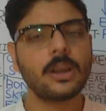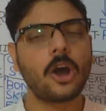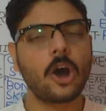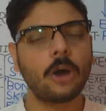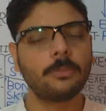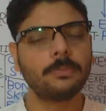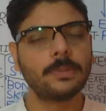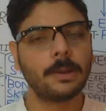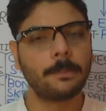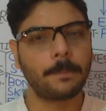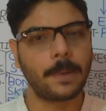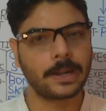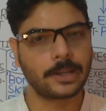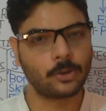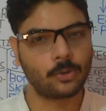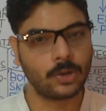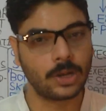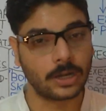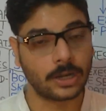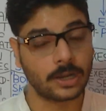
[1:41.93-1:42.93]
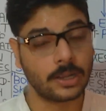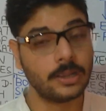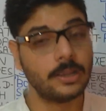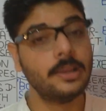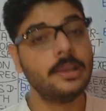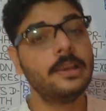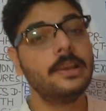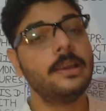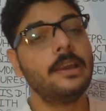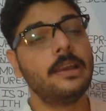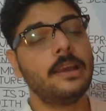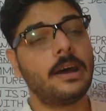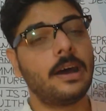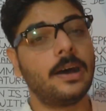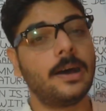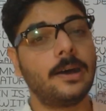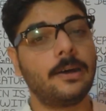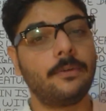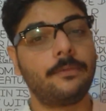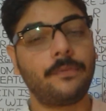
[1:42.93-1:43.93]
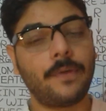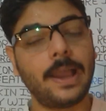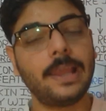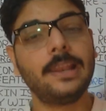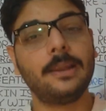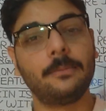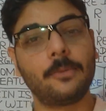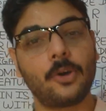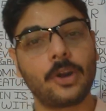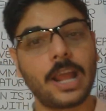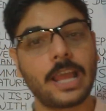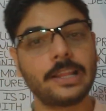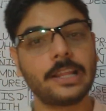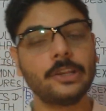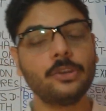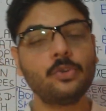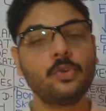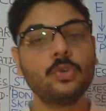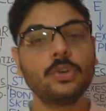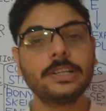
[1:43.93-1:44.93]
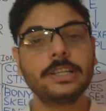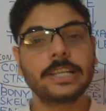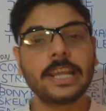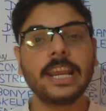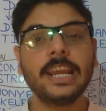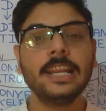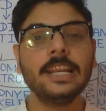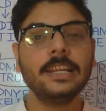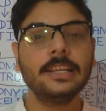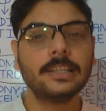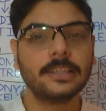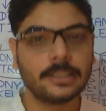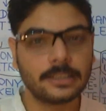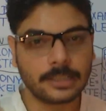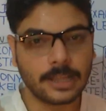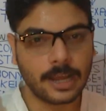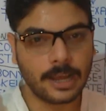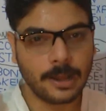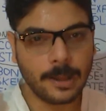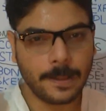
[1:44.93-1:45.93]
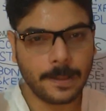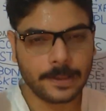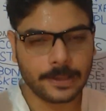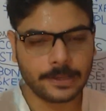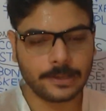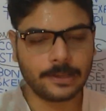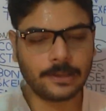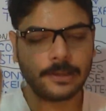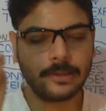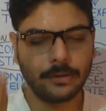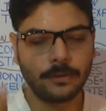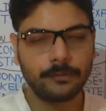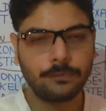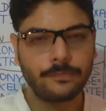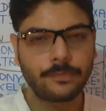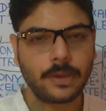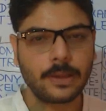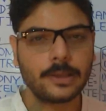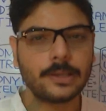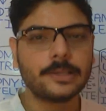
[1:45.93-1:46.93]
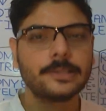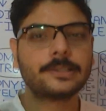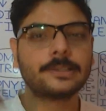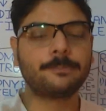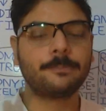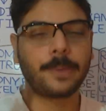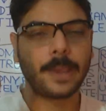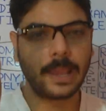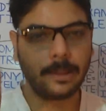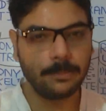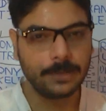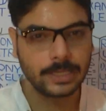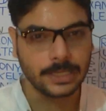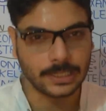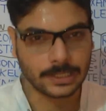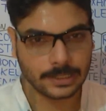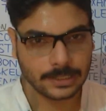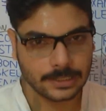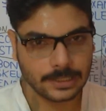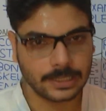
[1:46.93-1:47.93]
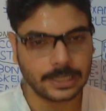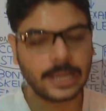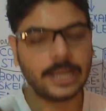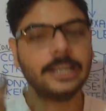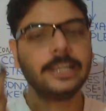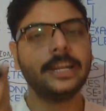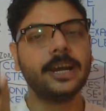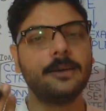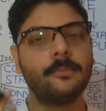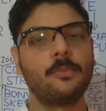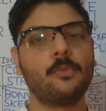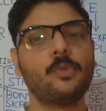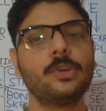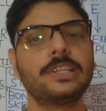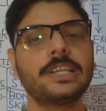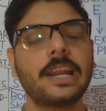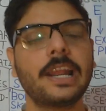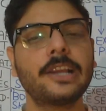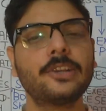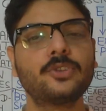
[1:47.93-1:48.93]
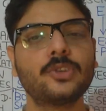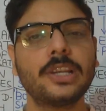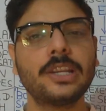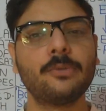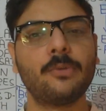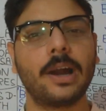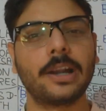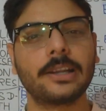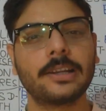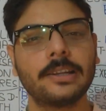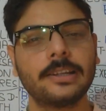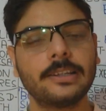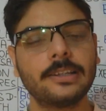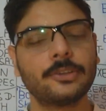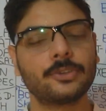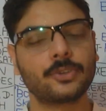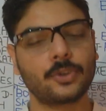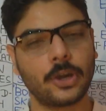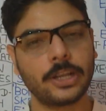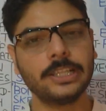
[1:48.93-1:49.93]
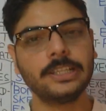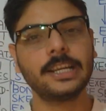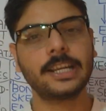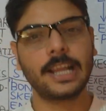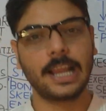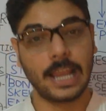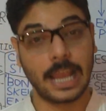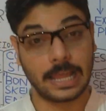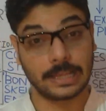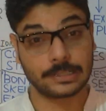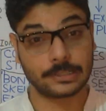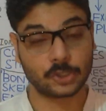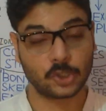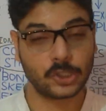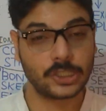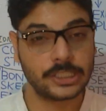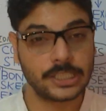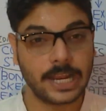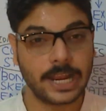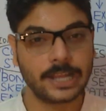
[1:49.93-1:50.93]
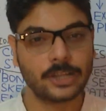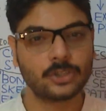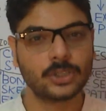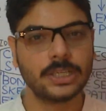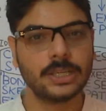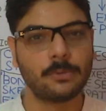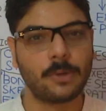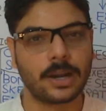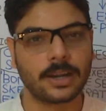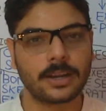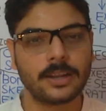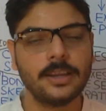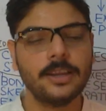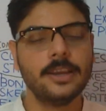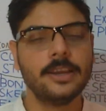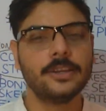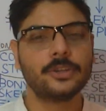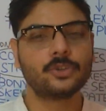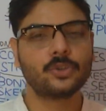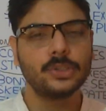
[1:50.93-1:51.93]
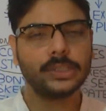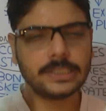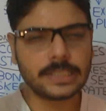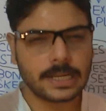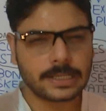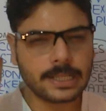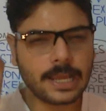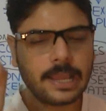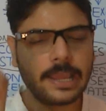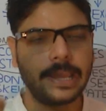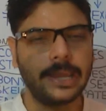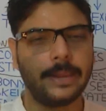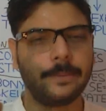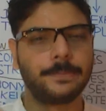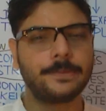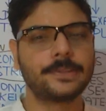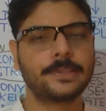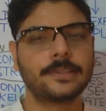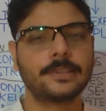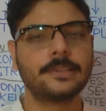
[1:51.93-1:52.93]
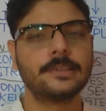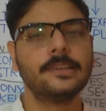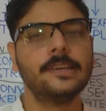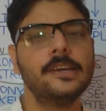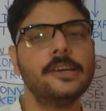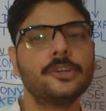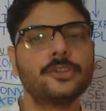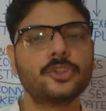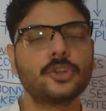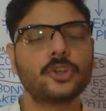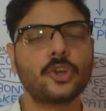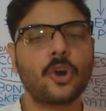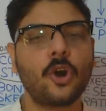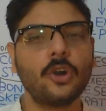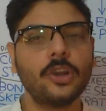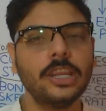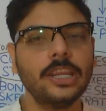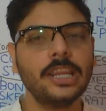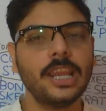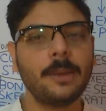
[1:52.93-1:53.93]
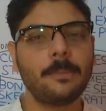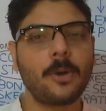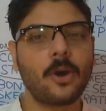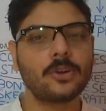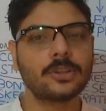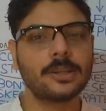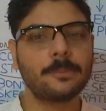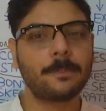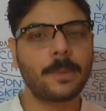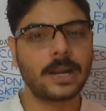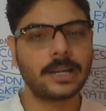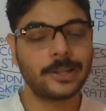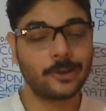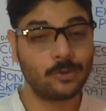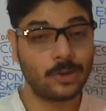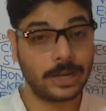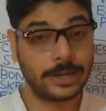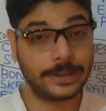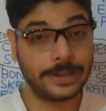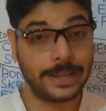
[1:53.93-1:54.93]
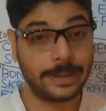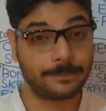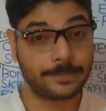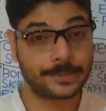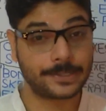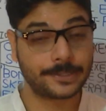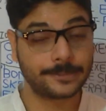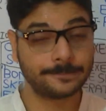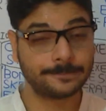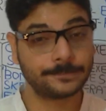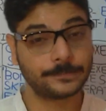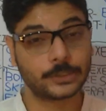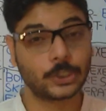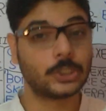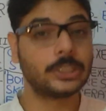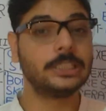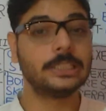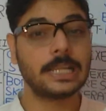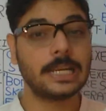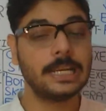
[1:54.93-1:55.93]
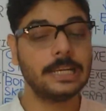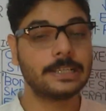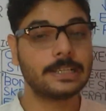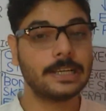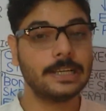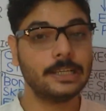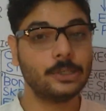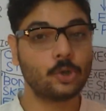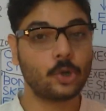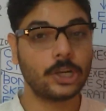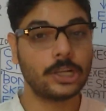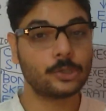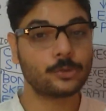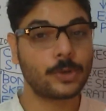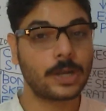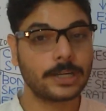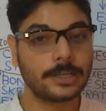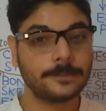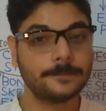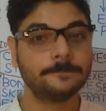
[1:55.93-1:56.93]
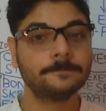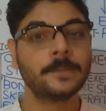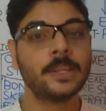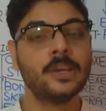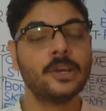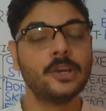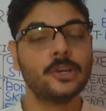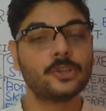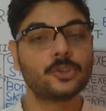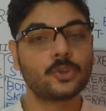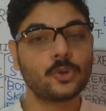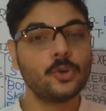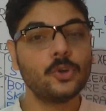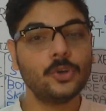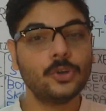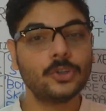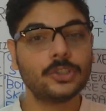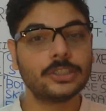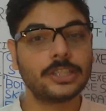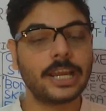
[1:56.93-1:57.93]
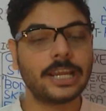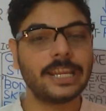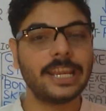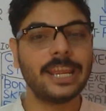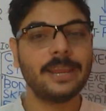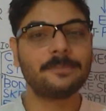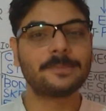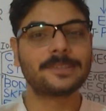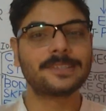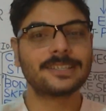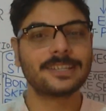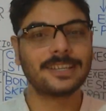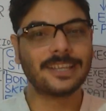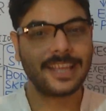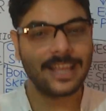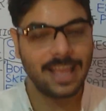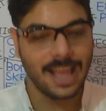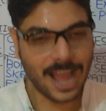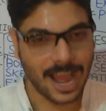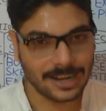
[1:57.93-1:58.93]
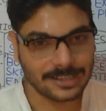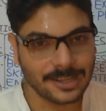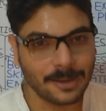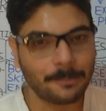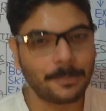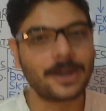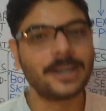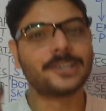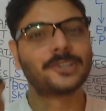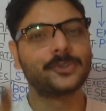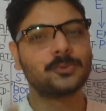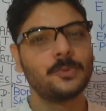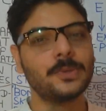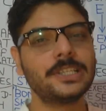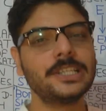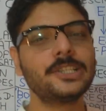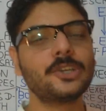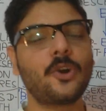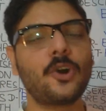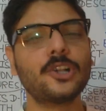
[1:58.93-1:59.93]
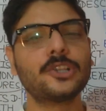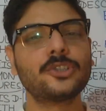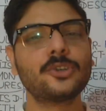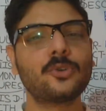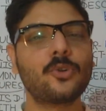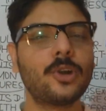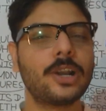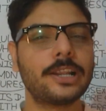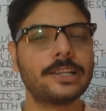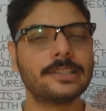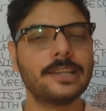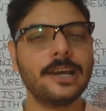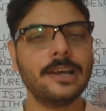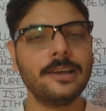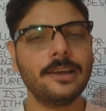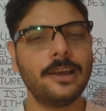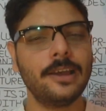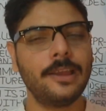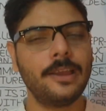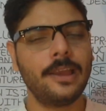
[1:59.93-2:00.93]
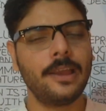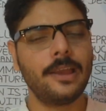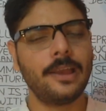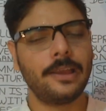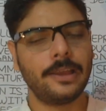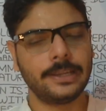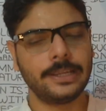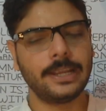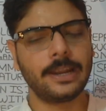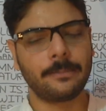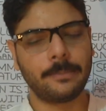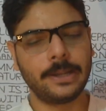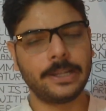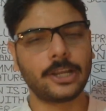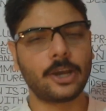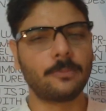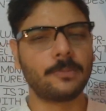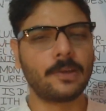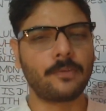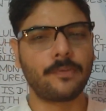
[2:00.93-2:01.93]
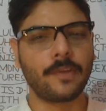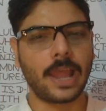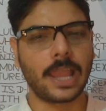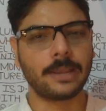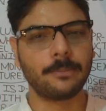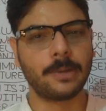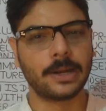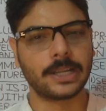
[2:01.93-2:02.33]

of the particular phylum, or either you could tell the family in term which are actually what? Sorry, the class. So these are actually what? So these are the Aves. So talking about the particular Aves, so these are literally known as what? So the Aves are the birds which is also called as the here meant of the flying